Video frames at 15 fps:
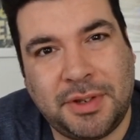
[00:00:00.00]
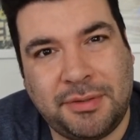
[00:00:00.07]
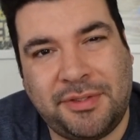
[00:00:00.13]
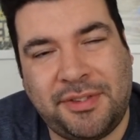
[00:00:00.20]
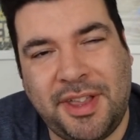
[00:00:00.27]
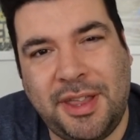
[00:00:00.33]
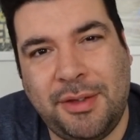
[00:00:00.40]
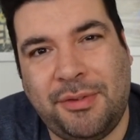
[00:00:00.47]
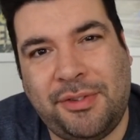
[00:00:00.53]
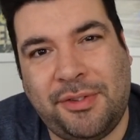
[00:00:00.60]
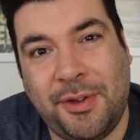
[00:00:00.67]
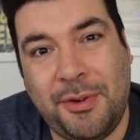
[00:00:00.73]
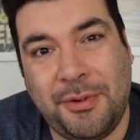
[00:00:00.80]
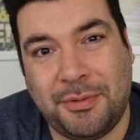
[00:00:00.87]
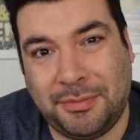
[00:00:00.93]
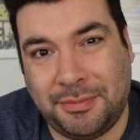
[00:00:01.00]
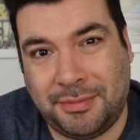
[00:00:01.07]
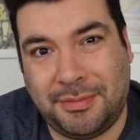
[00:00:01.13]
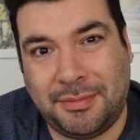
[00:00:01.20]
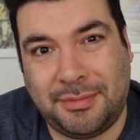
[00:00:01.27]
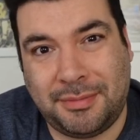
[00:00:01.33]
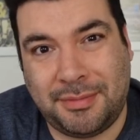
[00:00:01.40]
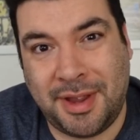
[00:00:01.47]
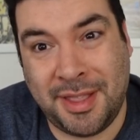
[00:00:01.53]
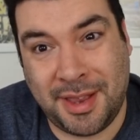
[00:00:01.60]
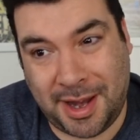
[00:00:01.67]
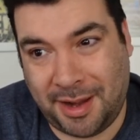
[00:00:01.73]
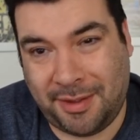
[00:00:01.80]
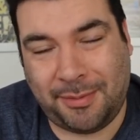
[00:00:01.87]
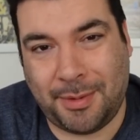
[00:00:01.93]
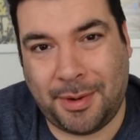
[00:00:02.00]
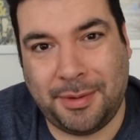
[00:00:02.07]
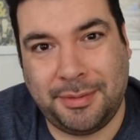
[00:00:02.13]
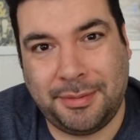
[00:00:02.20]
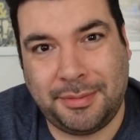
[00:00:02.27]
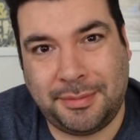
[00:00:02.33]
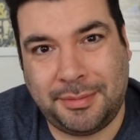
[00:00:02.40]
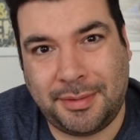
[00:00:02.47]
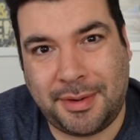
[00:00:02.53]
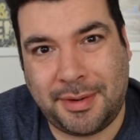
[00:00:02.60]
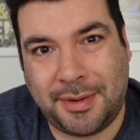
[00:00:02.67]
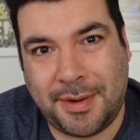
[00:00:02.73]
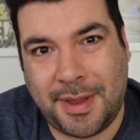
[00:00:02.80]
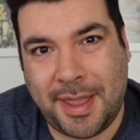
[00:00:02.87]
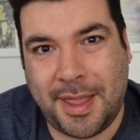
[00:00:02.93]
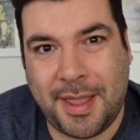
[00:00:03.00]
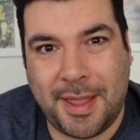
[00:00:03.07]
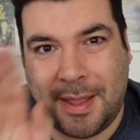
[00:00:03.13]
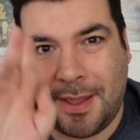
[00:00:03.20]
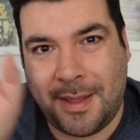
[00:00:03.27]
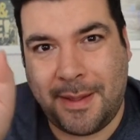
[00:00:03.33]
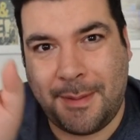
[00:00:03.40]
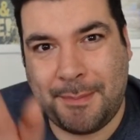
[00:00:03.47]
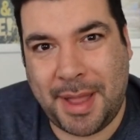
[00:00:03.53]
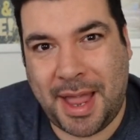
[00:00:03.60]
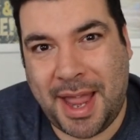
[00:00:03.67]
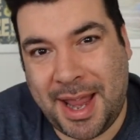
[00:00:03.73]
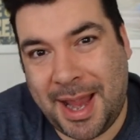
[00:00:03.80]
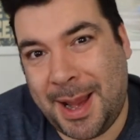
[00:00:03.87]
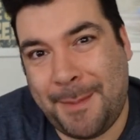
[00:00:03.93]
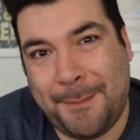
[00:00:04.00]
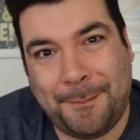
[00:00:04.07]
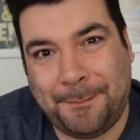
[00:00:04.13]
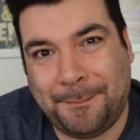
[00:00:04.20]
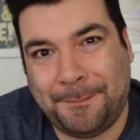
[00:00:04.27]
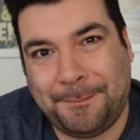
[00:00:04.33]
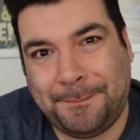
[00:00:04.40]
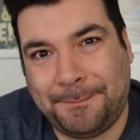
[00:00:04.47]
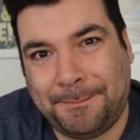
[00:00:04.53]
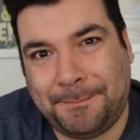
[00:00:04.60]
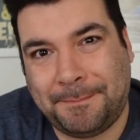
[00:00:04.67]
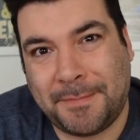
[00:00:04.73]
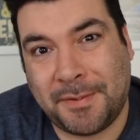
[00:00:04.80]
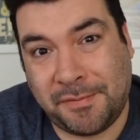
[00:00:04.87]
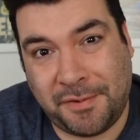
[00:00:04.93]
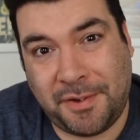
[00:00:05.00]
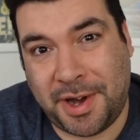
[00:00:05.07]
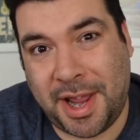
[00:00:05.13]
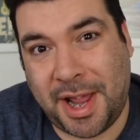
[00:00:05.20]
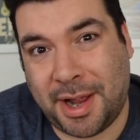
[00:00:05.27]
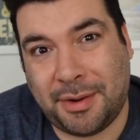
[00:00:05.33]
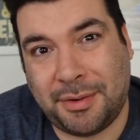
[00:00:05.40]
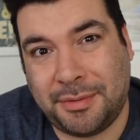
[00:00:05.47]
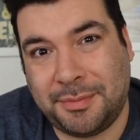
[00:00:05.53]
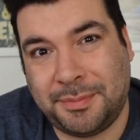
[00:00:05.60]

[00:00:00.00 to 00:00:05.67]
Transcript: see you soon in the next one. Bye for now.